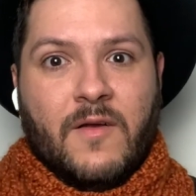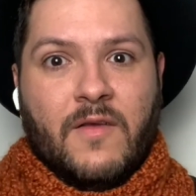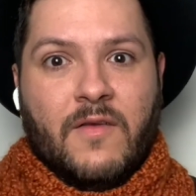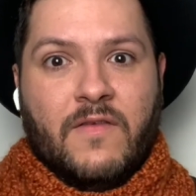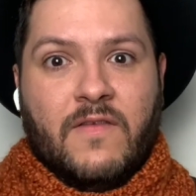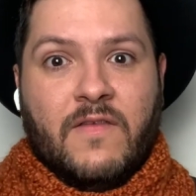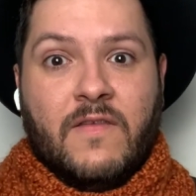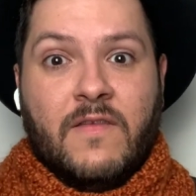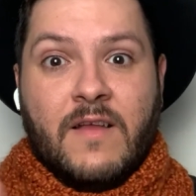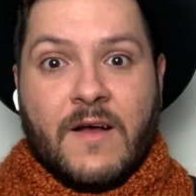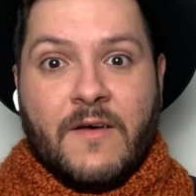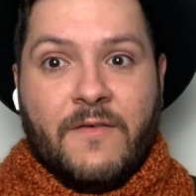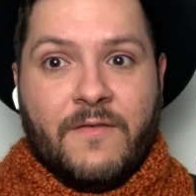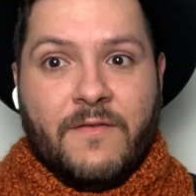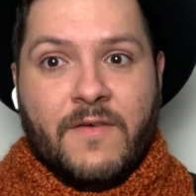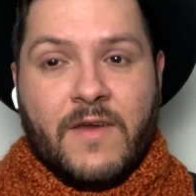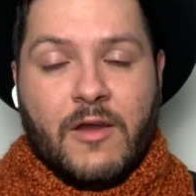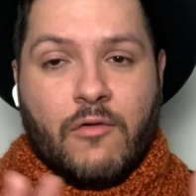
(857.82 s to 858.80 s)

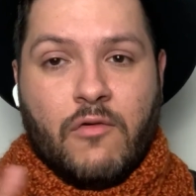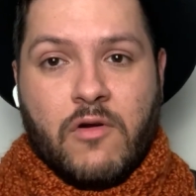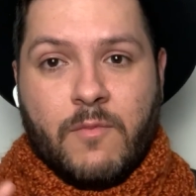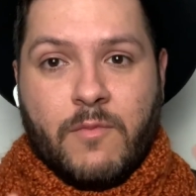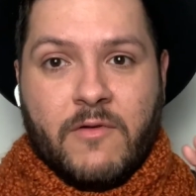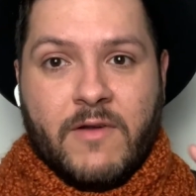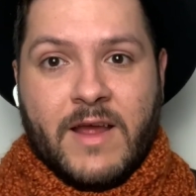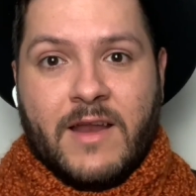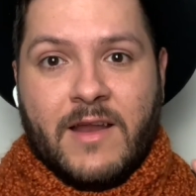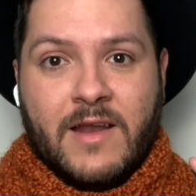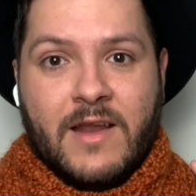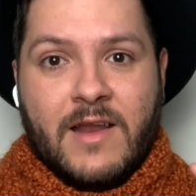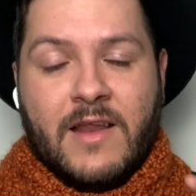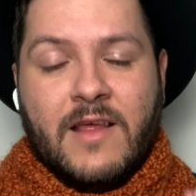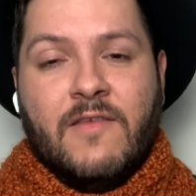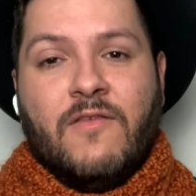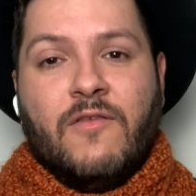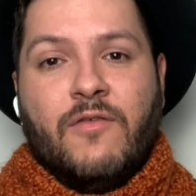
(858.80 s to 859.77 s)
stuff incorporated
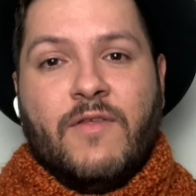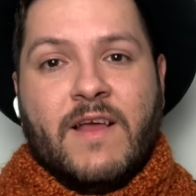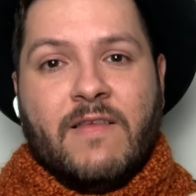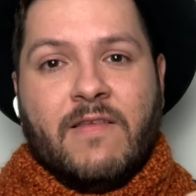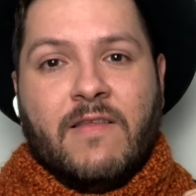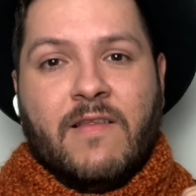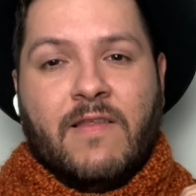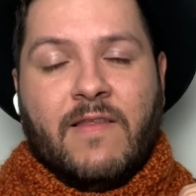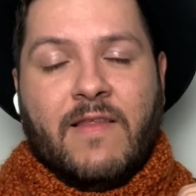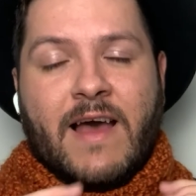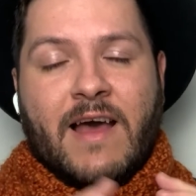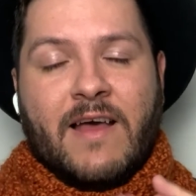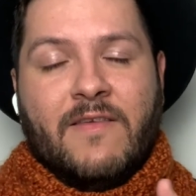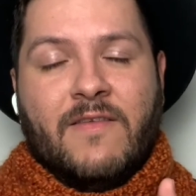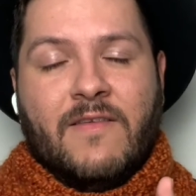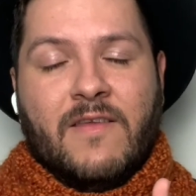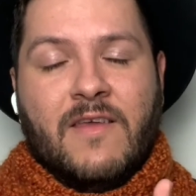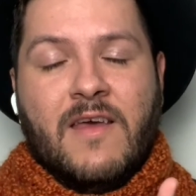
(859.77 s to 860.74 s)
in it. So that's the
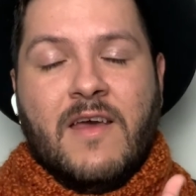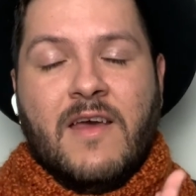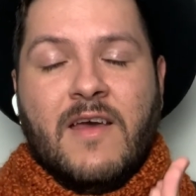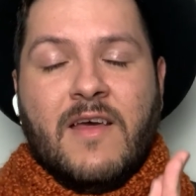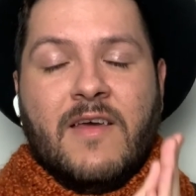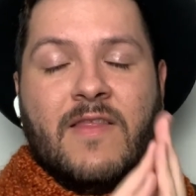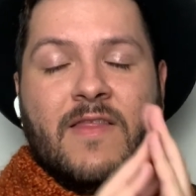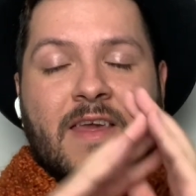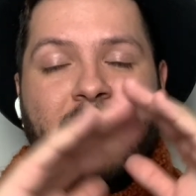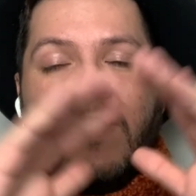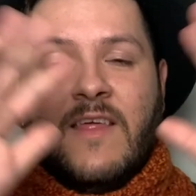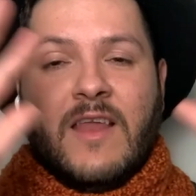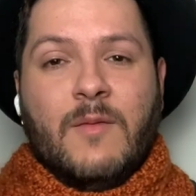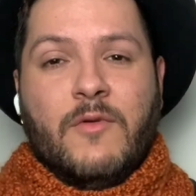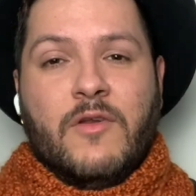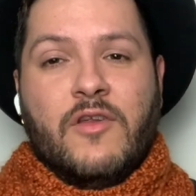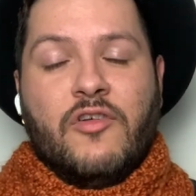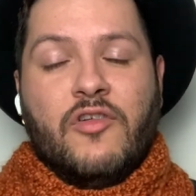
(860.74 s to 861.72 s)
last thing
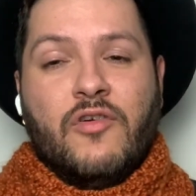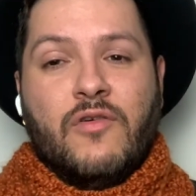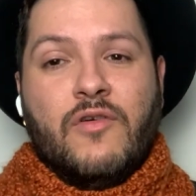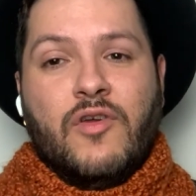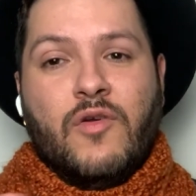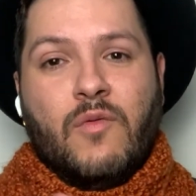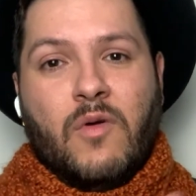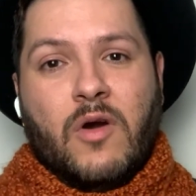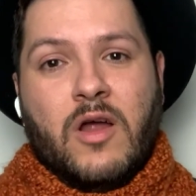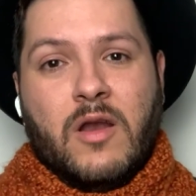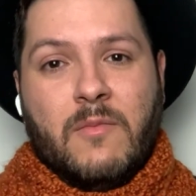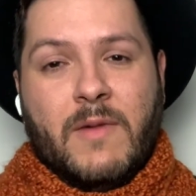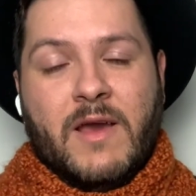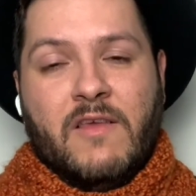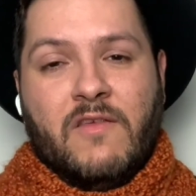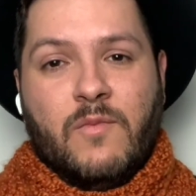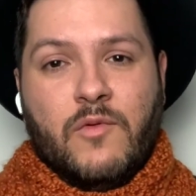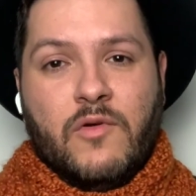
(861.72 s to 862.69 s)
that I'm going to show you on
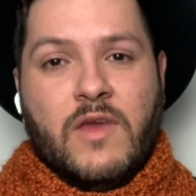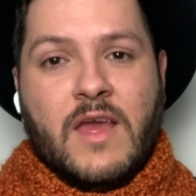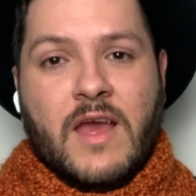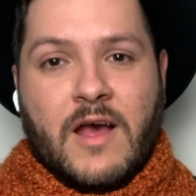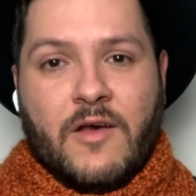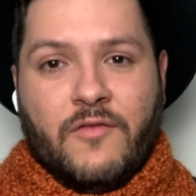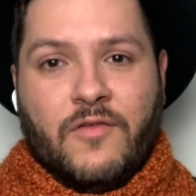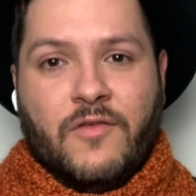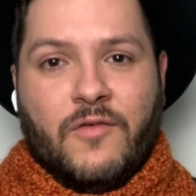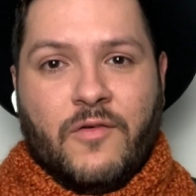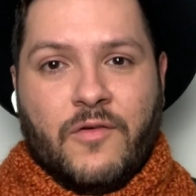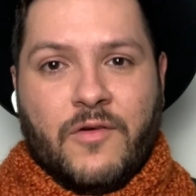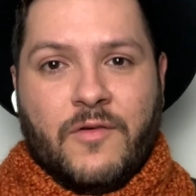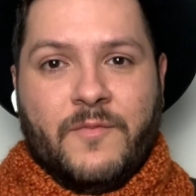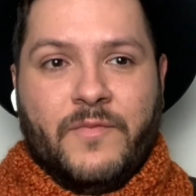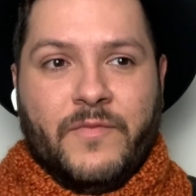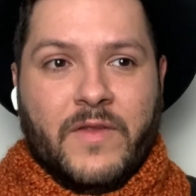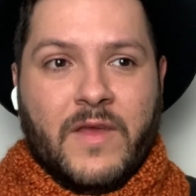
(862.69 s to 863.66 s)
my spooky house
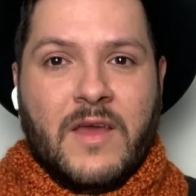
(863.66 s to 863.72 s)
tour.